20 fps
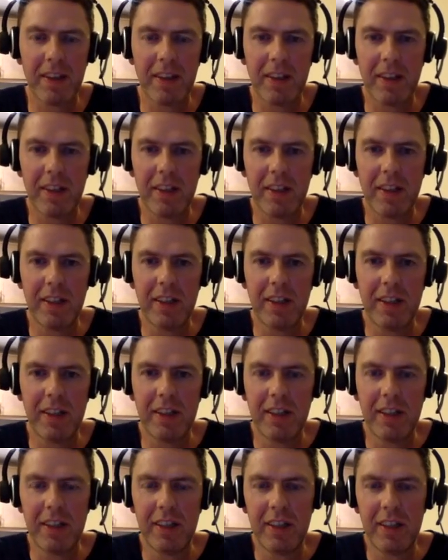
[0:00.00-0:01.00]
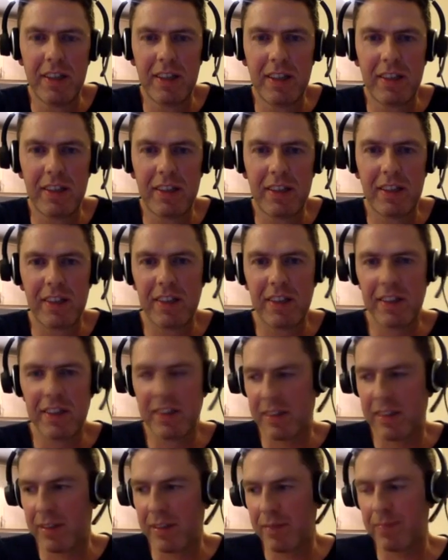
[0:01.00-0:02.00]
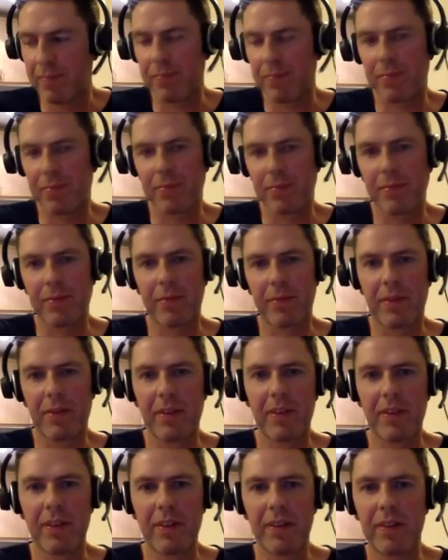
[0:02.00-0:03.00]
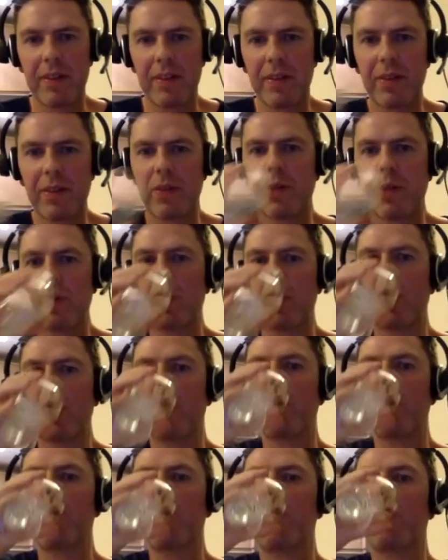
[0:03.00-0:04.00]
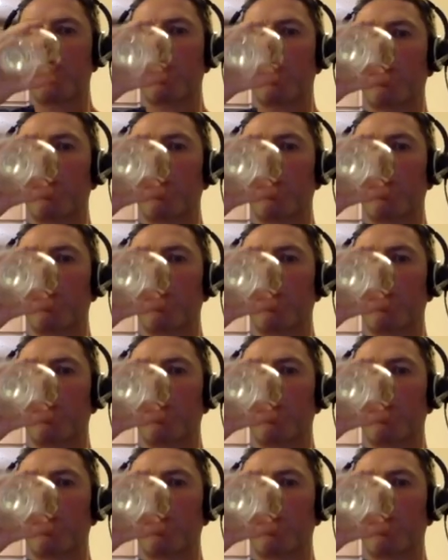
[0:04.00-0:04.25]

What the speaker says: The person shown says nothing.